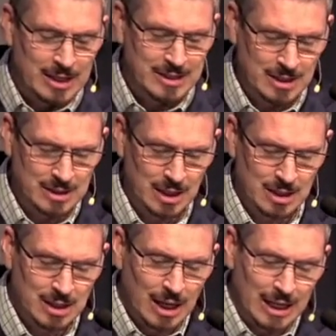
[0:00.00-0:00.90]
He says
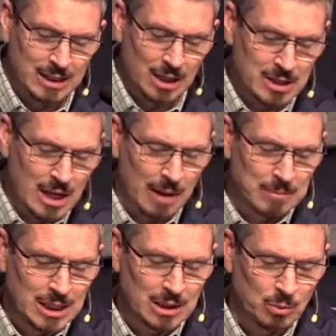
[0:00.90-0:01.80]
this it does
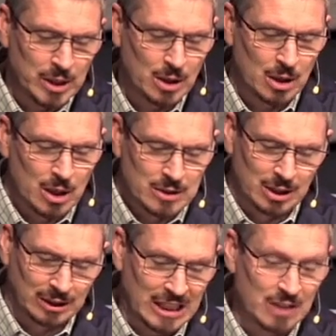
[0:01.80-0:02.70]
not mean that we are
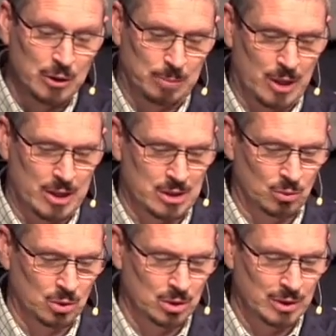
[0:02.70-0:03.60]
to leave the
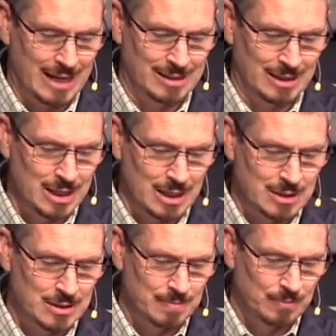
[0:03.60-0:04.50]
present world as it
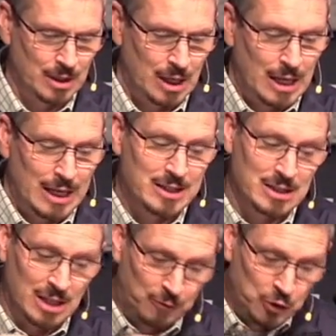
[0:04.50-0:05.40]
is. He
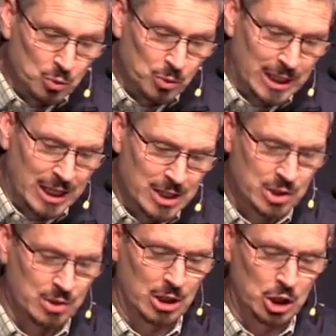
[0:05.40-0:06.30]
says, if you read
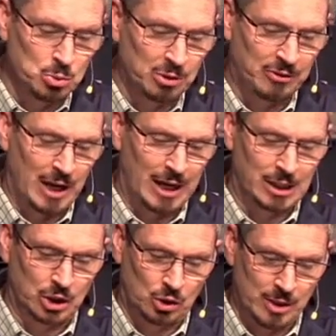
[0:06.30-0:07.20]
history, you will
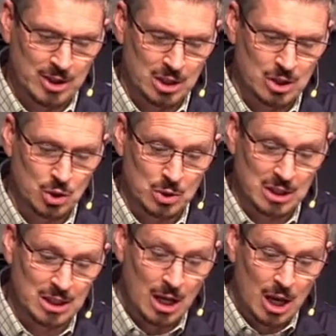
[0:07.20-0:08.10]
find that the Christians who
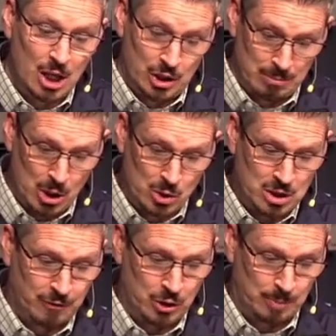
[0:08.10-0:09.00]
did the
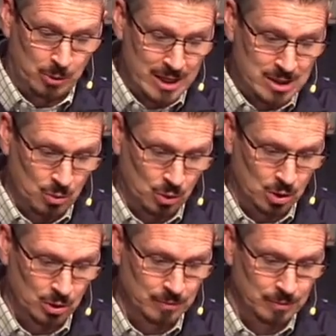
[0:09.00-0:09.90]
most for the present
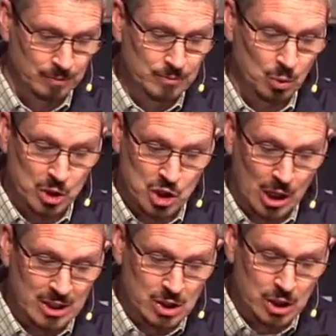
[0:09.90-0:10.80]
world were
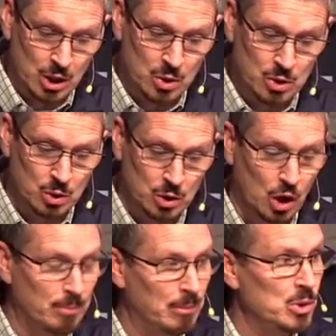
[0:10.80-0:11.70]
just those who
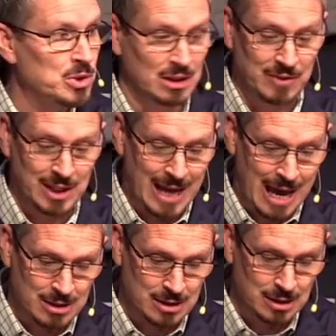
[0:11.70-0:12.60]
thought most of the
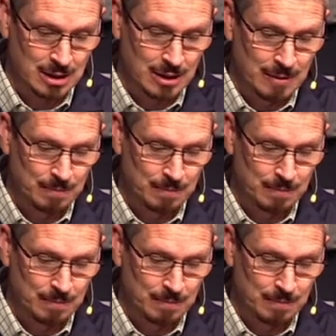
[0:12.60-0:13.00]
next.